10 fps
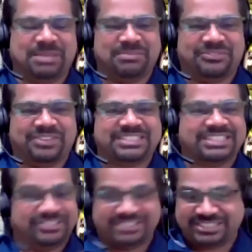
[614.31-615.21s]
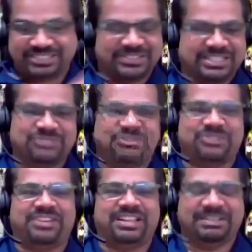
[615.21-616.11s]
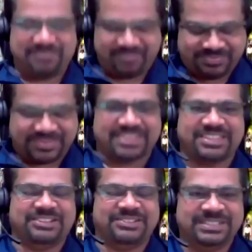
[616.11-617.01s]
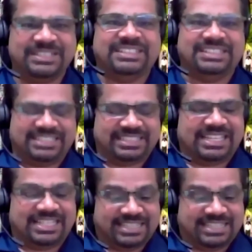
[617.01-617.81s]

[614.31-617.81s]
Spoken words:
profession. I was just doing this for fun. So yeah,